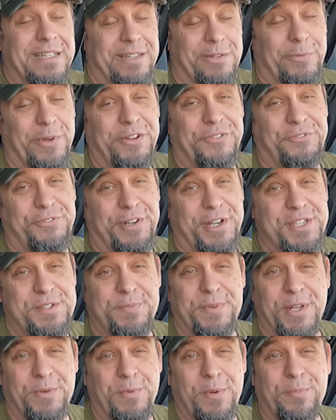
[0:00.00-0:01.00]
The way
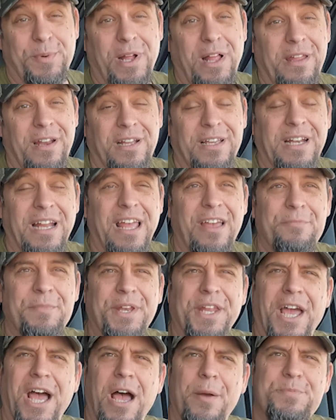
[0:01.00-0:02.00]
freight's been, we're probably not going to have
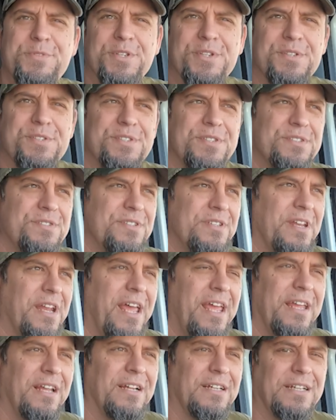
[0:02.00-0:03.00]
many options. She said,
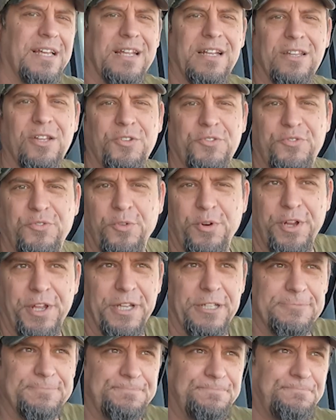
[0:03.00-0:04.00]
hey, I got a load for
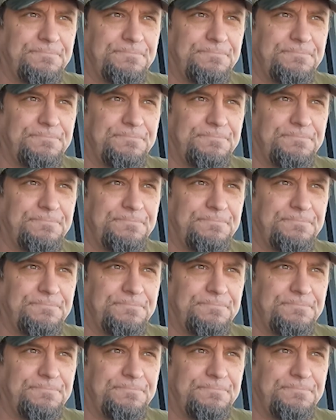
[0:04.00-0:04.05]
you.